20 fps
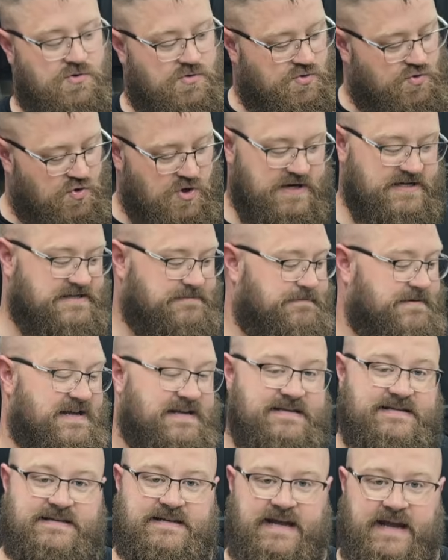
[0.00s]

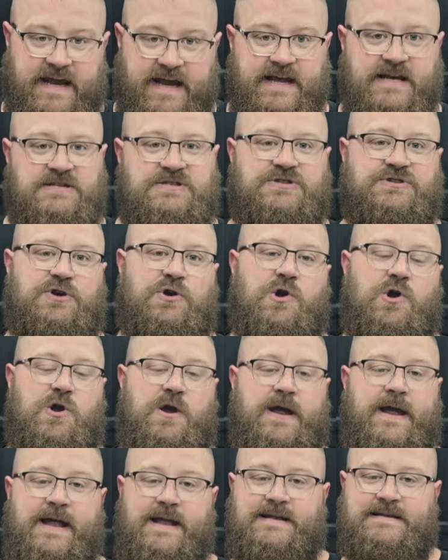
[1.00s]
Christmas,
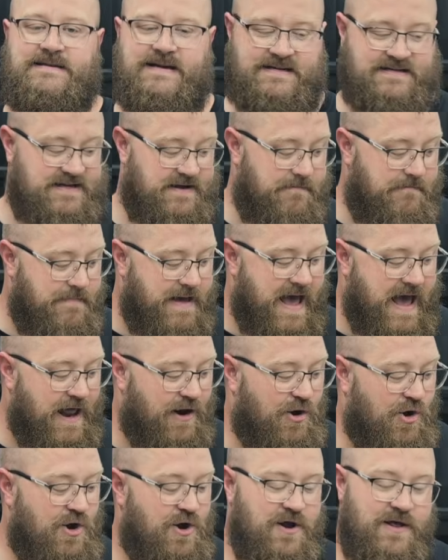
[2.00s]
Easter. It doesn't
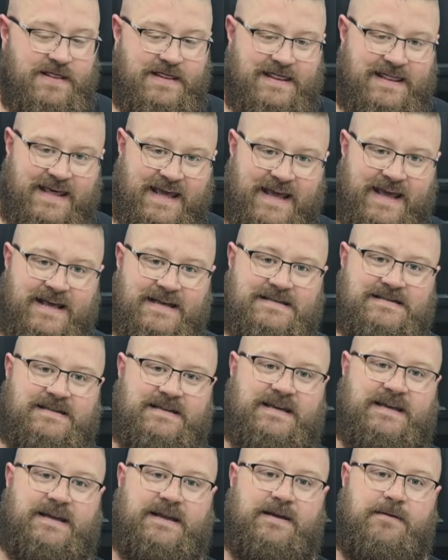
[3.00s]
matter. These